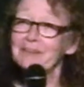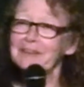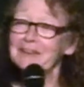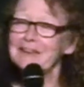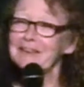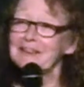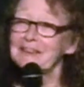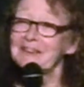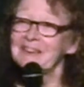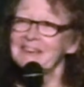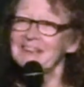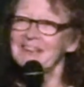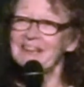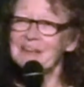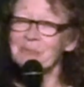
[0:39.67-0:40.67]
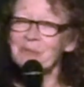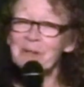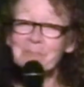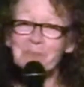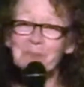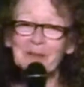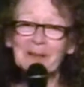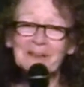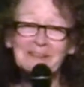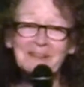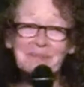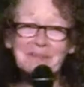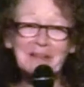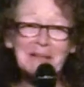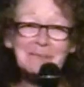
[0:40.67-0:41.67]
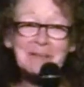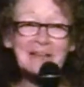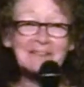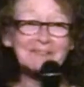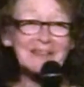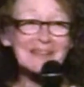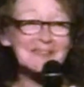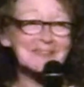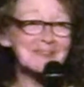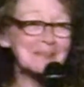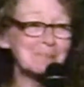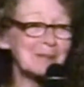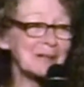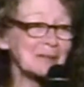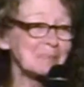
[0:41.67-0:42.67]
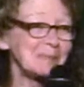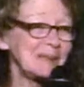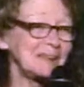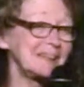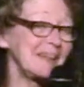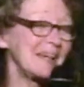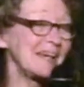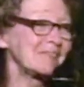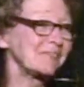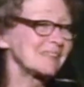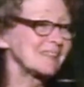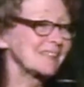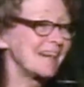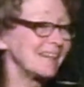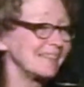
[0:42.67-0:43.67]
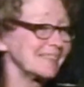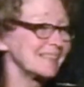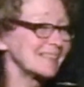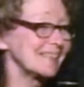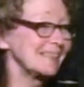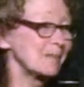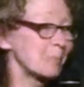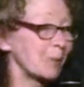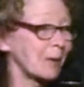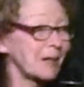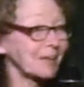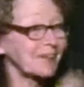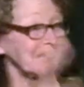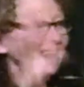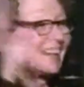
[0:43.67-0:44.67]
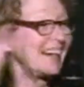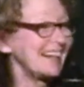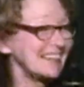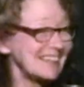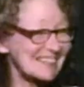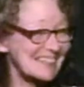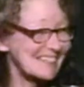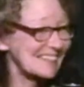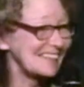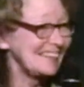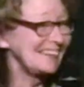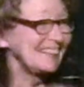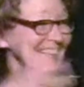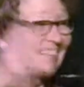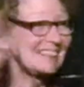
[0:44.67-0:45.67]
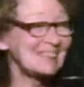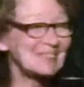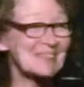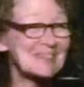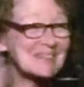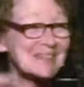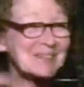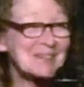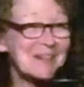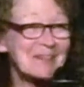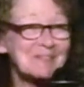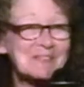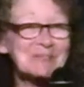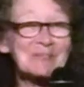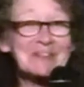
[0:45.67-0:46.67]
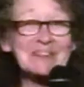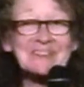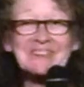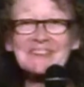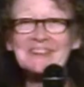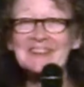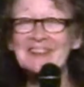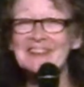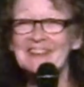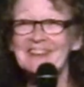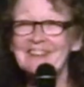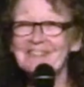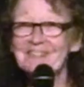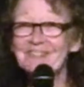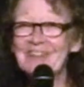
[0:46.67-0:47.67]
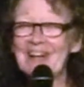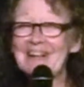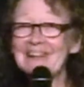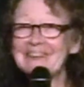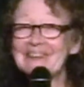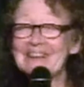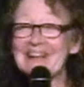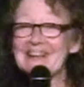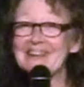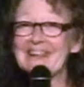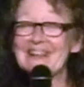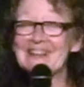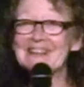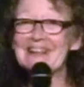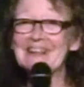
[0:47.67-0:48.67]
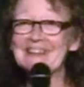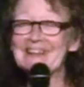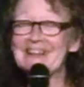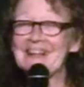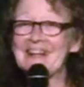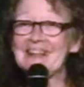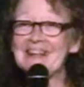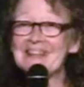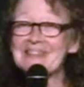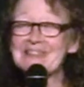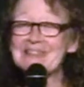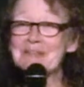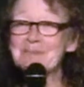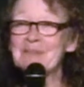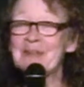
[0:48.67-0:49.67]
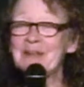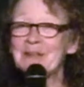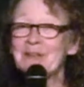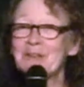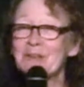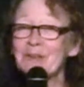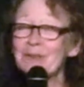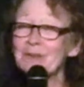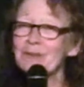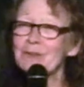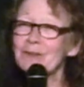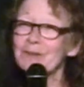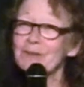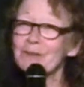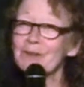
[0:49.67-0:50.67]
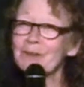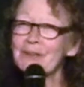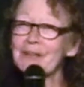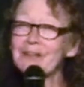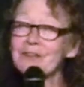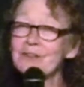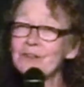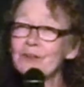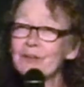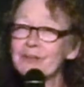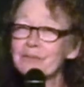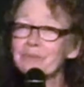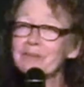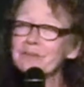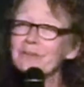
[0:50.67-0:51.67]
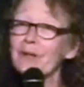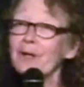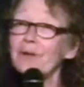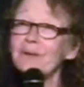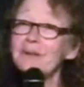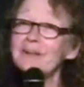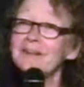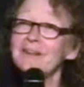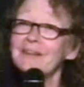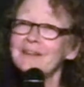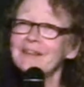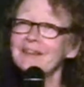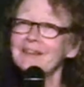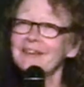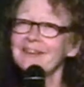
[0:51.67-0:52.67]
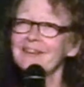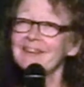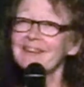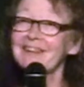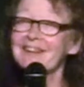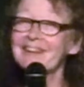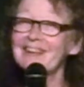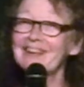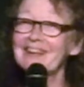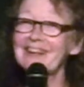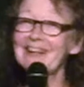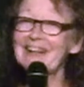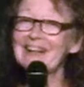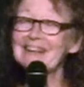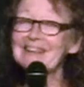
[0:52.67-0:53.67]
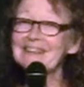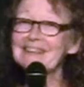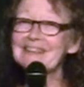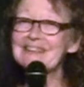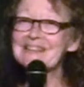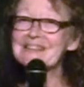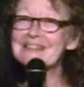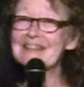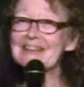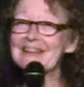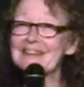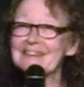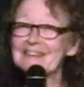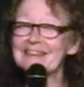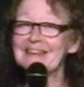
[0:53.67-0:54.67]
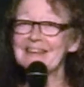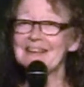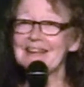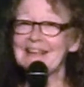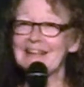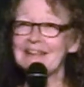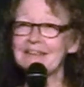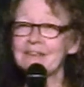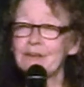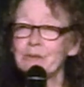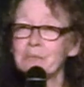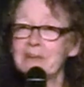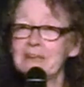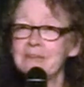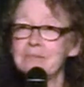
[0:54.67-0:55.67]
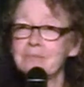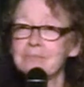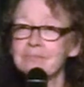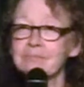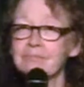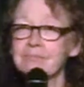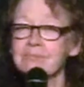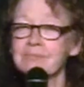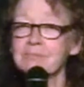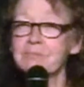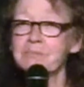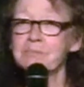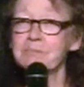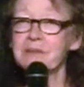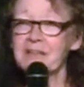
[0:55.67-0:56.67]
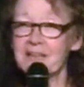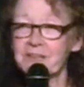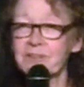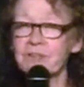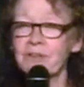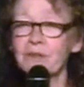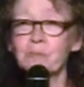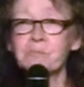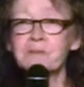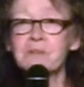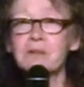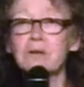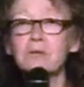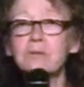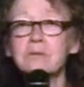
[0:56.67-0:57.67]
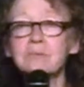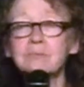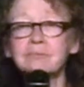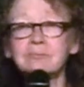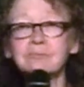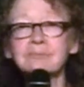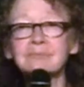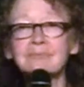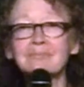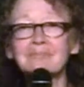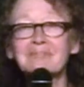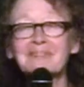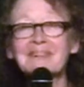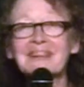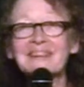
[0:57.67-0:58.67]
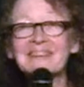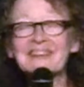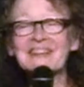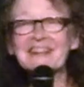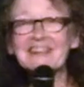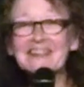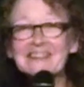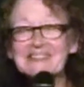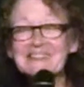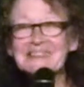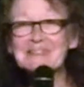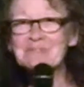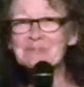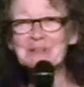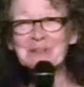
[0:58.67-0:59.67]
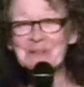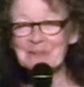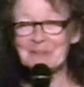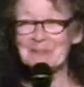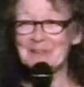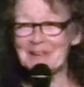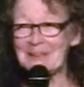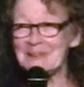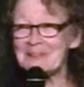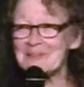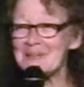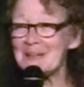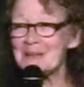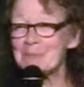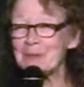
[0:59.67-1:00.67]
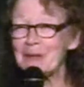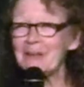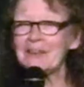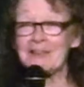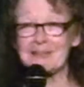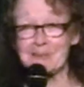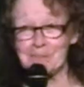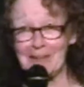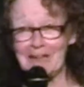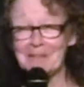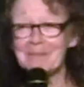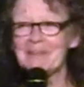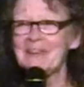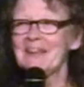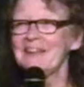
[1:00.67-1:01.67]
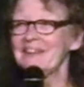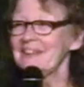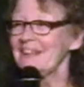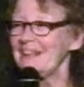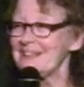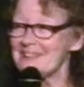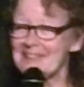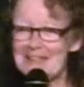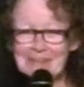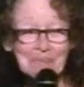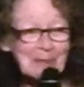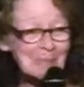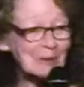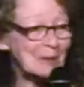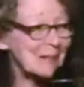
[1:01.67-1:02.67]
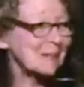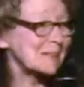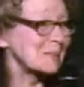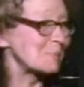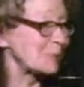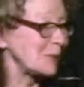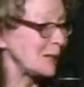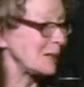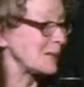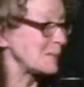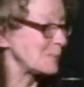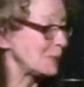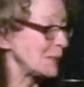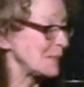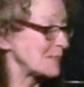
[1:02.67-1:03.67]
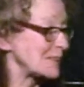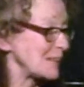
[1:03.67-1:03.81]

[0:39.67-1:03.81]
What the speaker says: really. And at one point, I mean, I might have lasted about a minute and a half in silence, and then realized there was no off switch. And finally, I asked him, do you think the corn will grow? And he said, I don't know, ma'am, but I sure hope so. And then I asked him, would you like to say a prayer? Yes, ma'am. And I said a memorized prayer, the prayer of